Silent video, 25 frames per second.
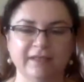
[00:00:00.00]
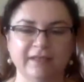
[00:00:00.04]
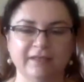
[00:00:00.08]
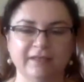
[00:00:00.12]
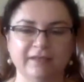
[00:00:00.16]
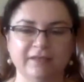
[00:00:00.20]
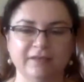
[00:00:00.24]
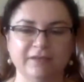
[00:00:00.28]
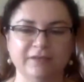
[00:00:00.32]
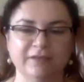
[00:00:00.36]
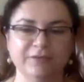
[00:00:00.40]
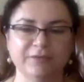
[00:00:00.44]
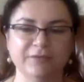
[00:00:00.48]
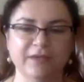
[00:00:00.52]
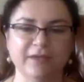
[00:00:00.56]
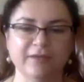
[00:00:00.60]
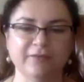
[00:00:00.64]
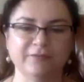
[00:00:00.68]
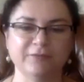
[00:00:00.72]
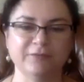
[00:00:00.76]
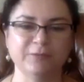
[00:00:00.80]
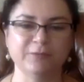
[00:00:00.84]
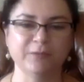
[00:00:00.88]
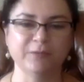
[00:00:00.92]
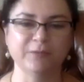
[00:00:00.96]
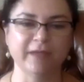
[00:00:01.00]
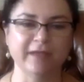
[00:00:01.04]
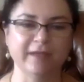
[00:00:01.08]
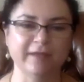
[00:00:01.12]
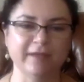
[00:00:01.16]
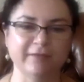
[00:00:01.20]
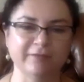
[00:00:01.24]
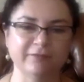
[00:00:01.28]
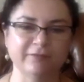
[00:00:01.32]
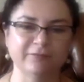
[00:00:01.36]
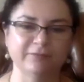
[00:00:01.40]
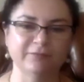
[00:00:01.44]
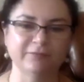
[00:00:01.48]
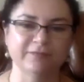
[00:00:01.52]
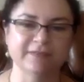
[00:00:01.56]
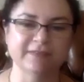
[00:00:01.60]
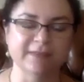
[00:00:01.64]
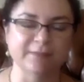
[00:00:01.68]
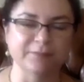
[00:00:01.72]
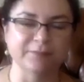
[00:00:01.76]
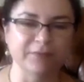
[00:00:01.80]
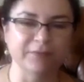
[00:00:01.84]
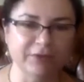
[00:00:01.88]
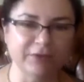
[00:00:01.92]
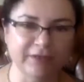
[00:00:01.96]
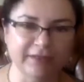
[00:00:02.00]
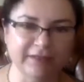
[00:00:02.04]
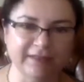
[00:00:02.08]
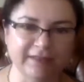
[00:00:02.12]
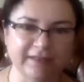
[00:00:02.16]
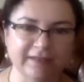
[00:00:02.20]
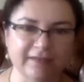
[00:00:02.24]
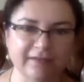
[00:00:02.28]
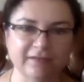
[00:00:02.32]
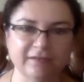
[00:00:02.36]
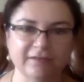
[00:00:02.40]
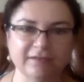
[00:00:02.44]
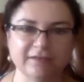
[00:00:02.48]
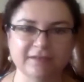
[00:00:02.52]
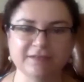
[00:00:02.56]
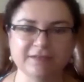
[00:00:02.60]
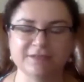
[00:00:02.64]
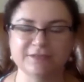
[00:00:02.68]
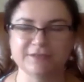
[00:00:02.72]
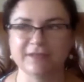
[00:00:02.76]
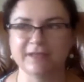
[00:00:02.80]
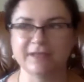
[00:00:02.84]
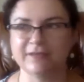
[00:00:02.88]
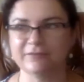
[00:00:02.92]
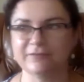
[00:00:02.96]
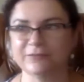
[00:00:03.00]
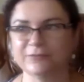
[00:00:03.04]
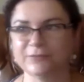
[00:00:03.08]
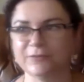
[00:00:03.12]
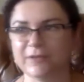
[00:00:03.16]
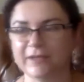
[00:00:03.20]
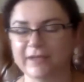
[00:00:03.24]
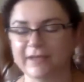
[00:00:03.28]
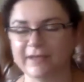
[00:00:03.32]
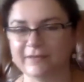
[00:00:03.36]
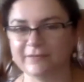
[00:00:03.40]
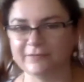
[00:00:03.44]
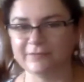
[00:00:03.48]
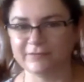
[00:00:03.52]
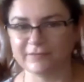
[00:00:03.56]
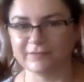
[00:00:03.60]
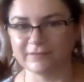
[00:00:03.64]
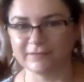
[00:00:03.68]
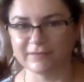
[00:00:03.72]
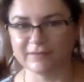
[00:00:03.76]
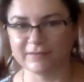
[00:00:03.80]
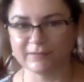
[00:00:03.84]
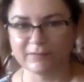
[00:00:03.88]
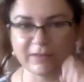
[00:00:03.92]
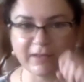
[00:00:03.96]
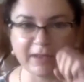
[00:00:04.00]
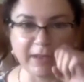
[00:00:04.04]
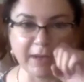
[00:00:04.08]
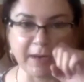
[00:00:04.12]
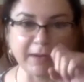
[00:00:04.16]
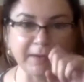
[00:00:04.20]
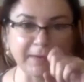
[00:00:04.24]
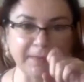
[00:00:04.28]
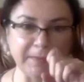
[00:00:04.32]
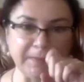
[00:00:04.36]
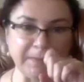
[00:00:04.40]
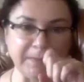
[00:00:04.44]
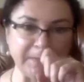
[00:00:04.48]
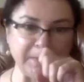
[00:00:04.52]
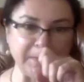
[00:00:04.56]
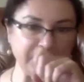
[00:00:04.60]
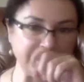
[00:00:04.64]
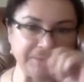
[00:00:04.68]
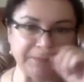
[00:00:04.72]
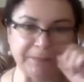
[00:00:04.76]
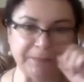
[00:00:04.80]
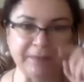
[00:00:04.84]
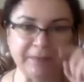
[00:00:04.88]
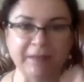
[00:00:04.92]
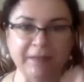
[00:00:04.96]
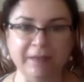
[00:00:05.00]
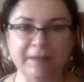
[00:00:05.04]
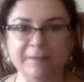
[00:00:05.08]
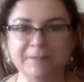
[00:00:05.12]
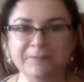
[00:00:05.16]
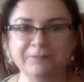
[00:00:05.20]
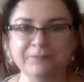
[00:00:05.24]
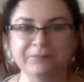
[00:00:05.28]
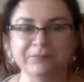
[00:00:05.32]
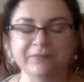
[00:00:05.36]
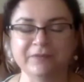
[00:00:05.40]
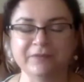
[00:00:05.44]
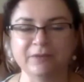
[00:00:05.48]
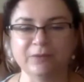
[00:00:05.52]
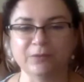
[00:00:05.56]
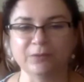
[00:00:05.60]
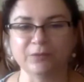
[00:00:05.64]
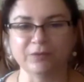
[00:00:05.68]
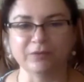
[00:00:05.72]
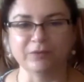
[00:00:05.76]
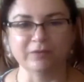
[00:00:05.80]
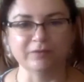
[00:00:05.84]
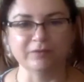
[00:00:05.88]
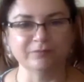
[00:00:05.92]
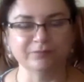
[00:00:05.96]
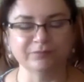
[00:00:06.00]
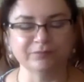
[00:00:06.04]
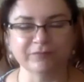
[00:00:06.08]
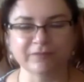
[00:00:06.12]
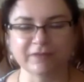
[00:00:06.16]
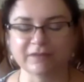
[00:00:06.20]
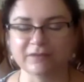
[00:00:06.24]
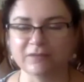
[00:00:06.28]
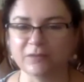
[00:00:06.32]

You have to have some credit cards, you have to have a car loan or a